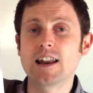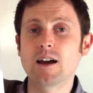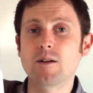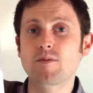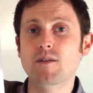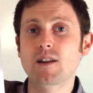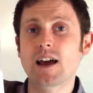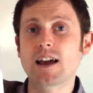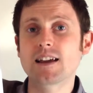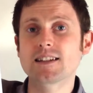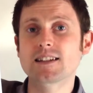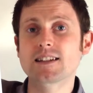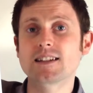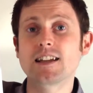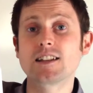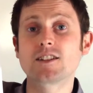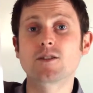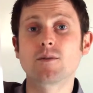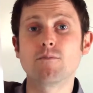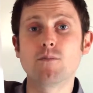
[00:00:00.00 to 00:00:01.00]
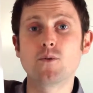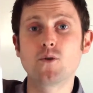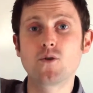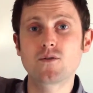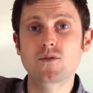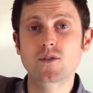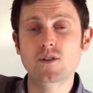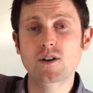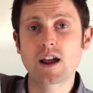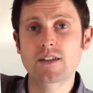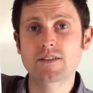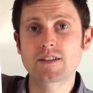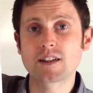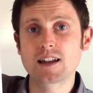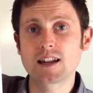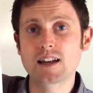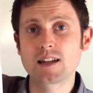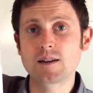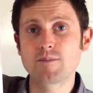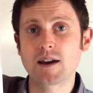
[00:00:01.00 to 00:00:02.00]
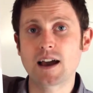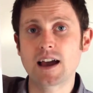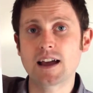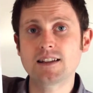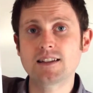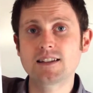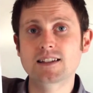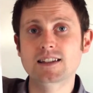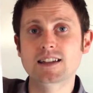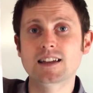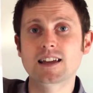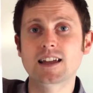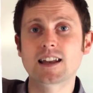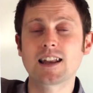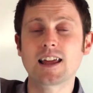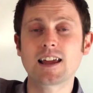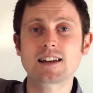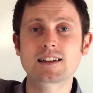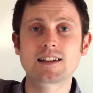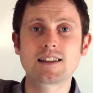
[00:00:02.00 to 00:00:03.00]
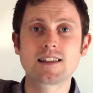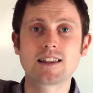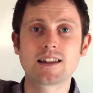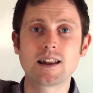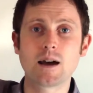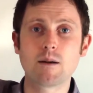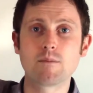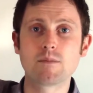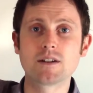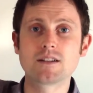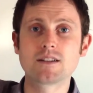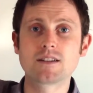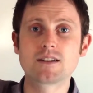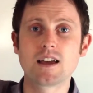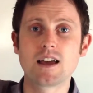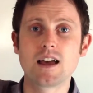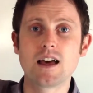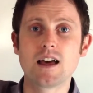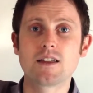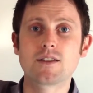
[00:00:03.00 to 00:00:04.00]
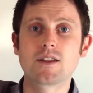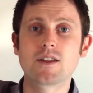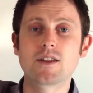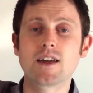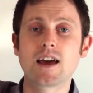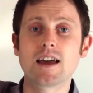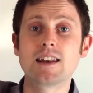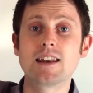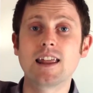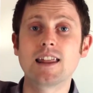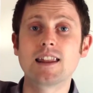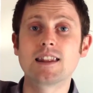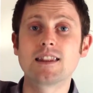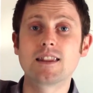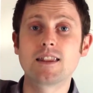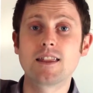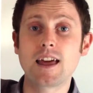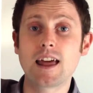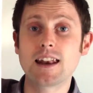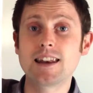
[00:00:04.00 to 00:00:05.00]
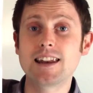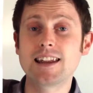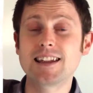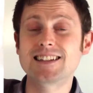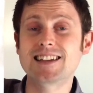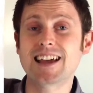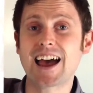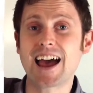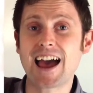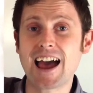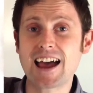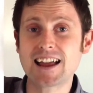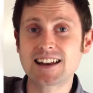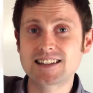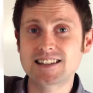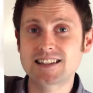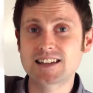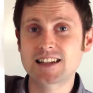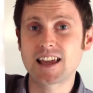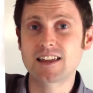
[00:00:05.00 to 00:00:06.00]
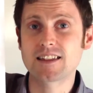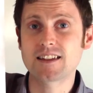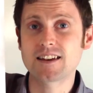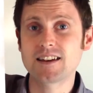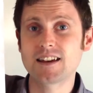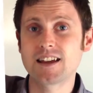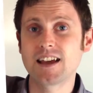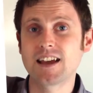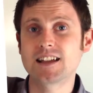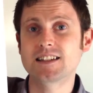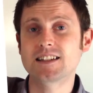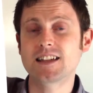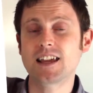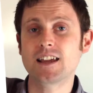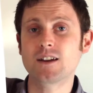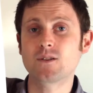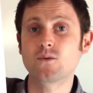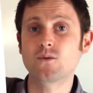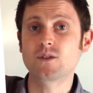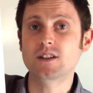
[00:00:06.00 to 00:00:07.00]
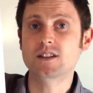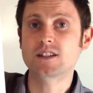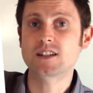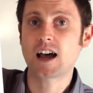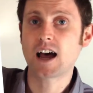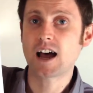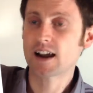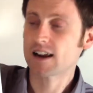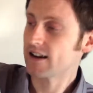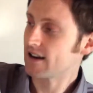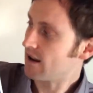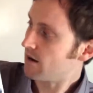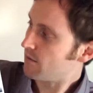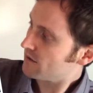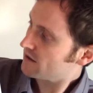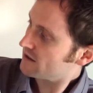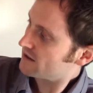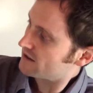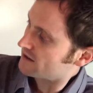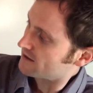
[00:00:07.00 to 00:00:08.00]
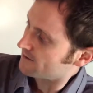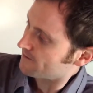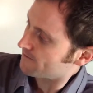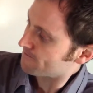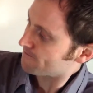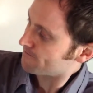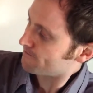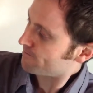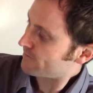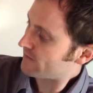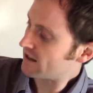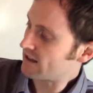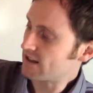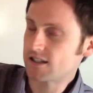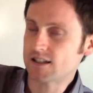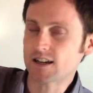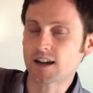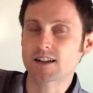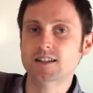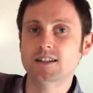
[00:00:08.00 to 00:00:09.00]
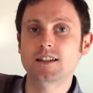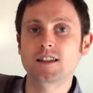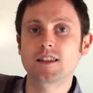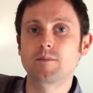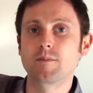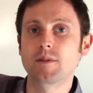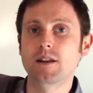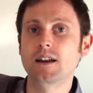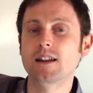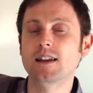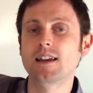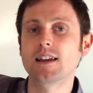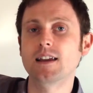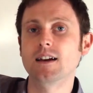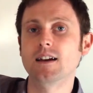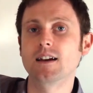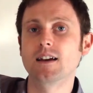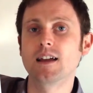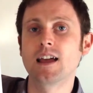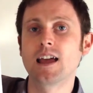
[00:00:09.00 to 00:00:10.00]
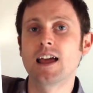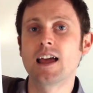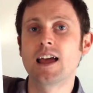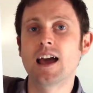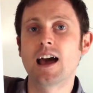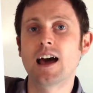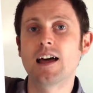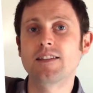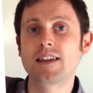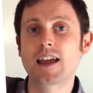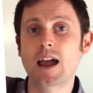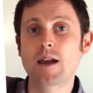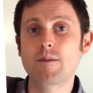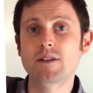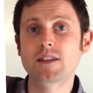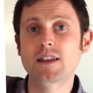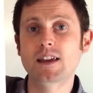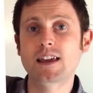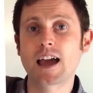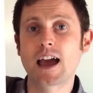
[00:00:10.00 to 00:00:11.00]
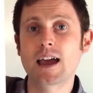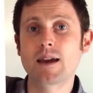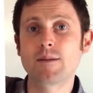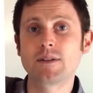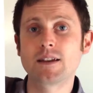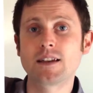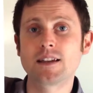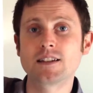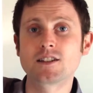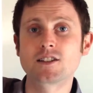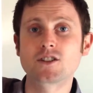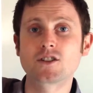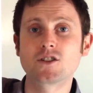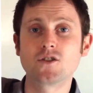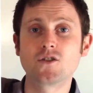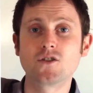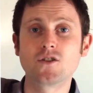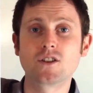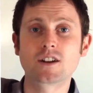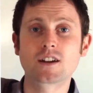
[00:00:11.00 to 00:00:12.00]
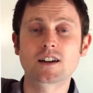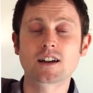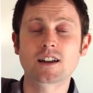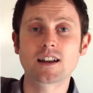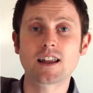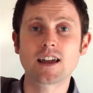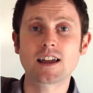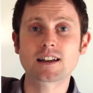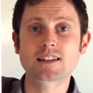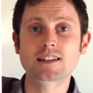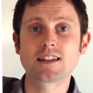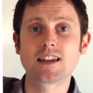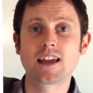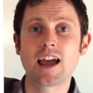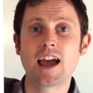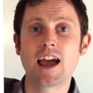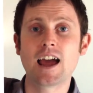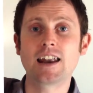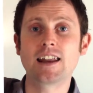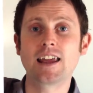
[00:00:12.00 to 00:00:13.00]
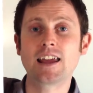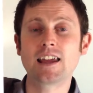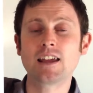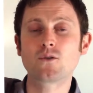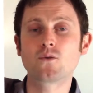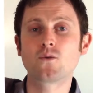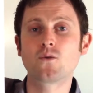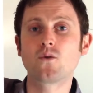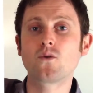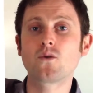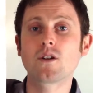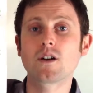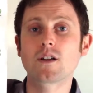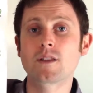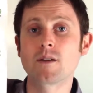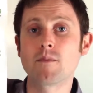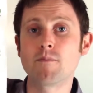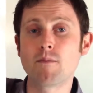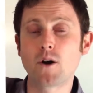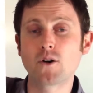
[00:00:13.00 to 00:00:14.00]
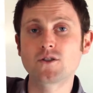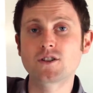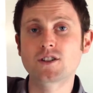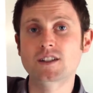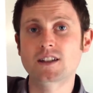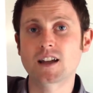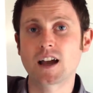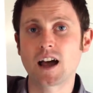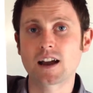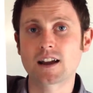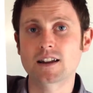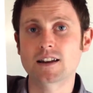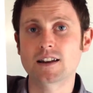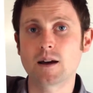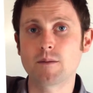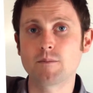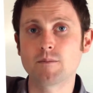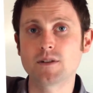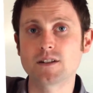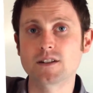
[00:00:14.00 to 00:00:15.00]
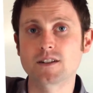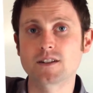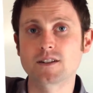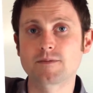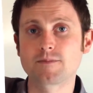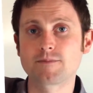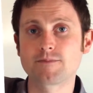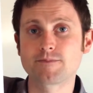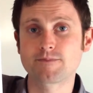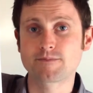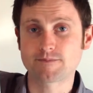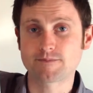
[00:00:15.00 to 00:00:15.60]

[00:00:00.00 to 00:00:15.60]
Now players need to move around the lily pads collecting the numbers that they then need to add together to equal the target numbers just in the middle here. And the aim of the game is to collect and equal the most target numbers.